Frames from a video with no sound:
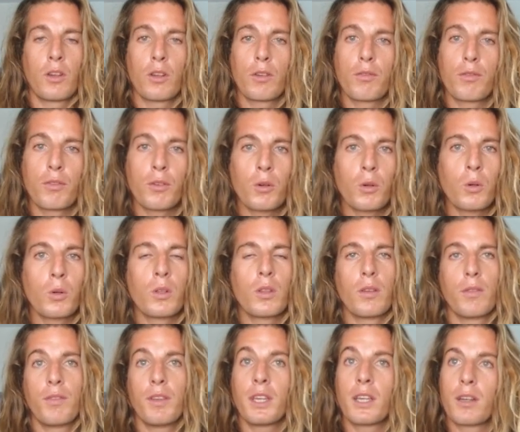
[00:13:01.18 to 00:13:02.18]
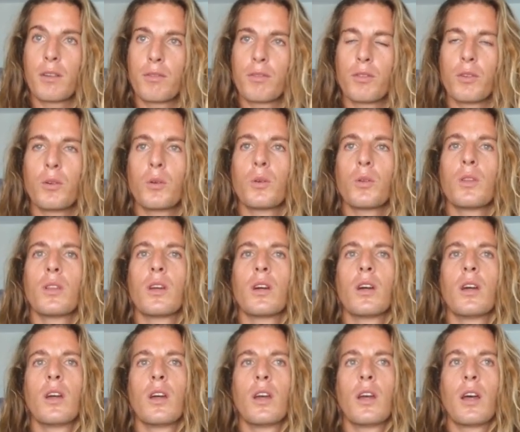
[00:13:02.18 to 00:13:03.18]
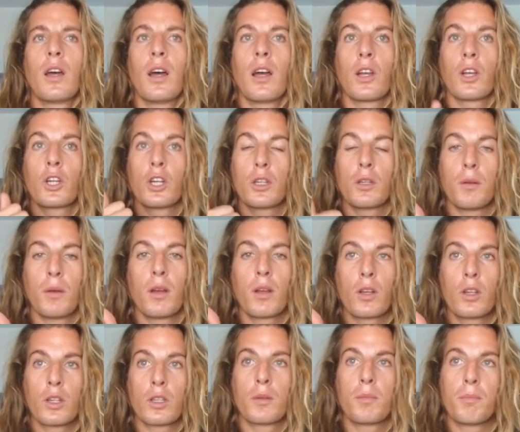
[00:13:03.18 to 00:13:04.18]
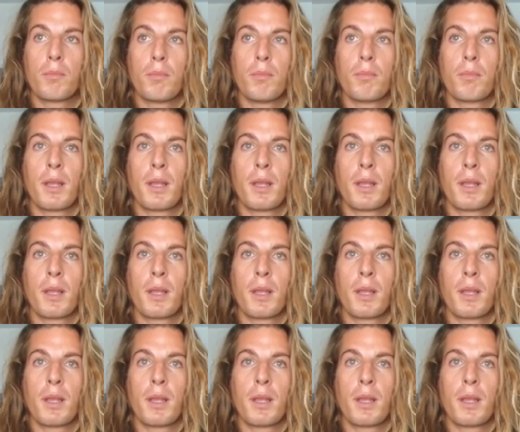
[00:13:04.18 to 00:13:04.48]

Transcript: good food, vegan food, good